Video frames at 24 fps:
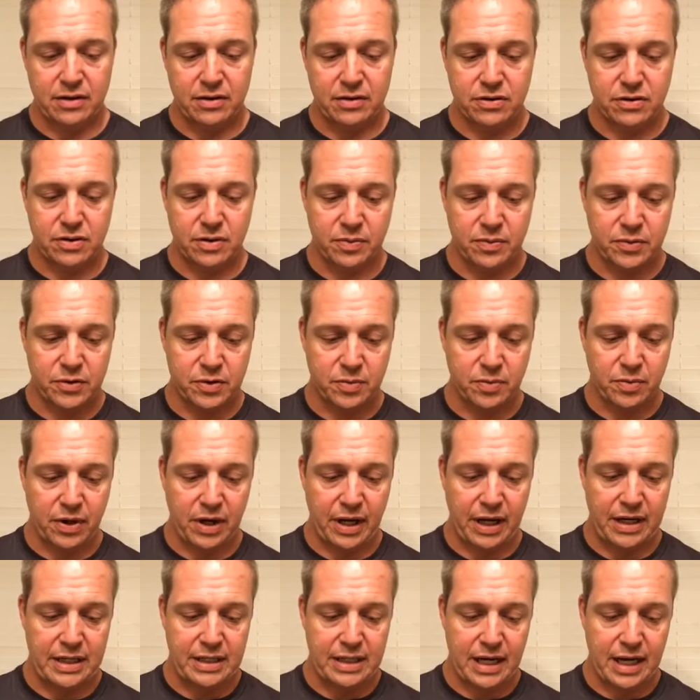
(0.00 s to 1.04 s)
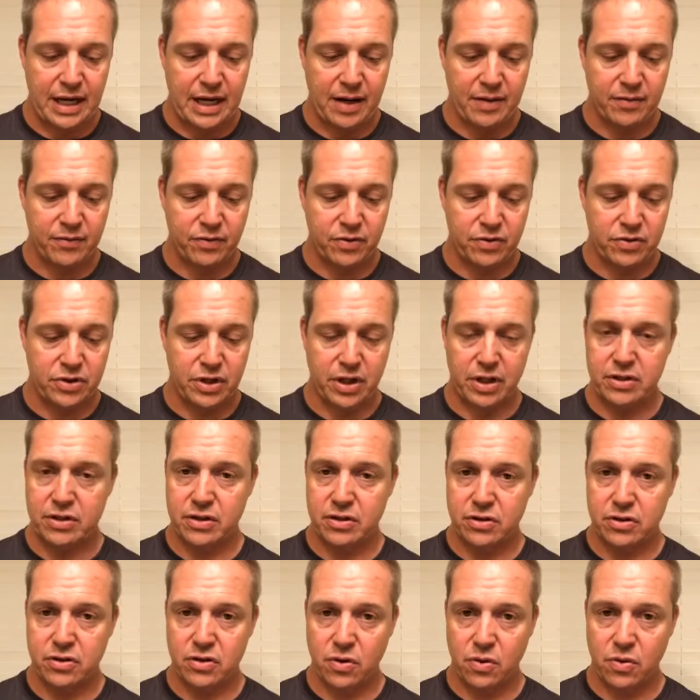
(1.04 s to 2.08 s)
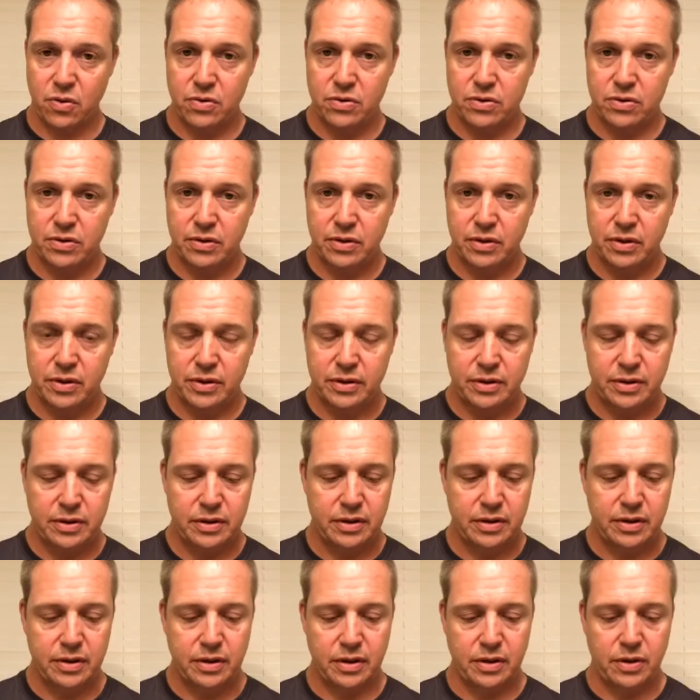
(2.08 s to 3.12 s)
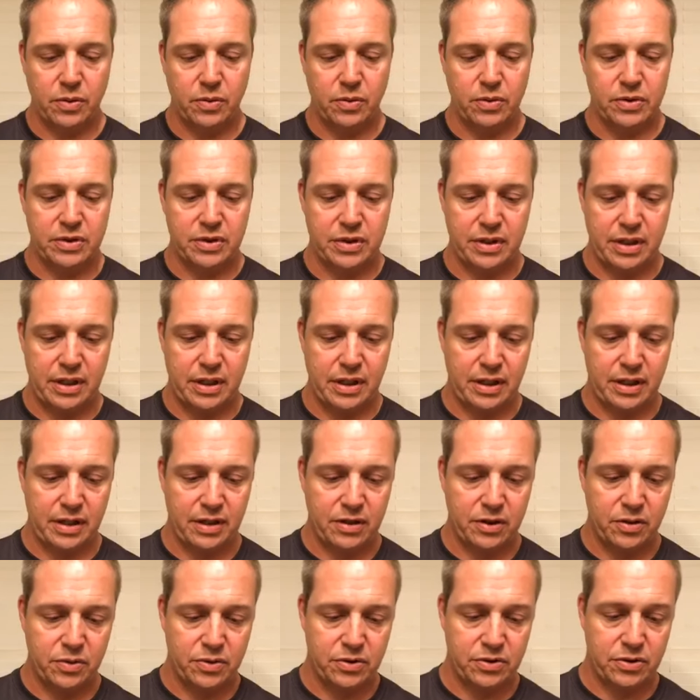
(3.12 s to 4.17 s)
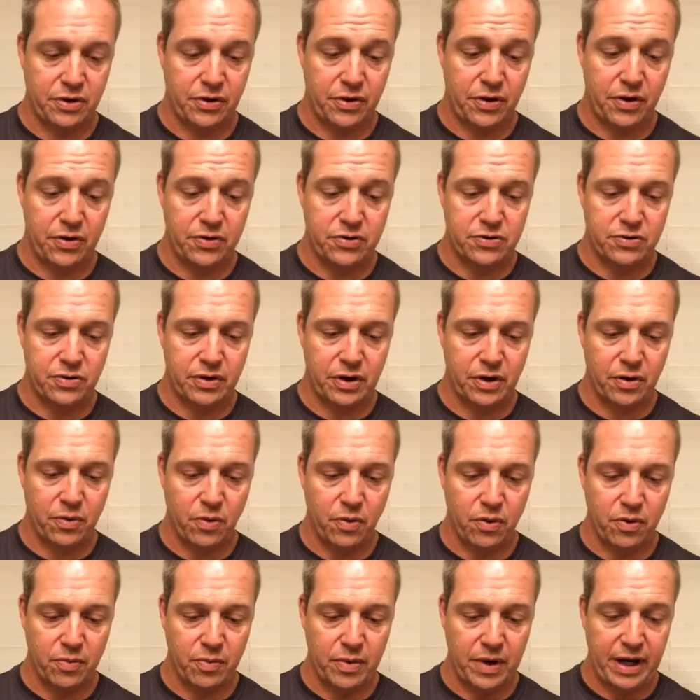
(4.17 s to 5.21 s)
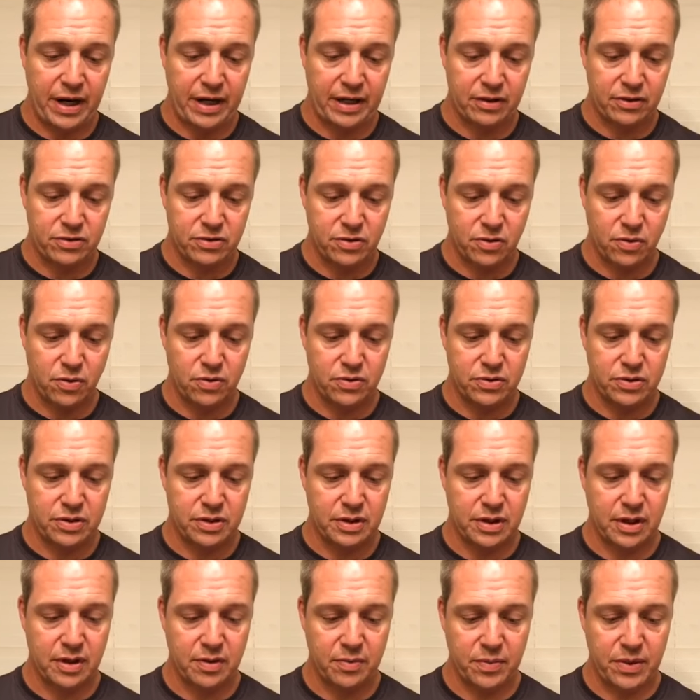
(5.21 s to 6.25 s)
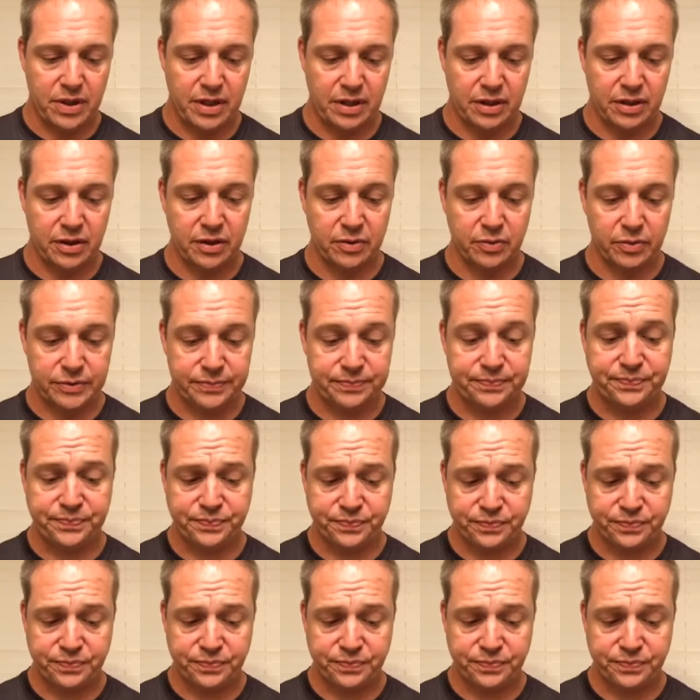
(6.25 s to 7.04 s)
some playing time for Justin Swords, who was the third string quarterback, and Swords is going to be a good one.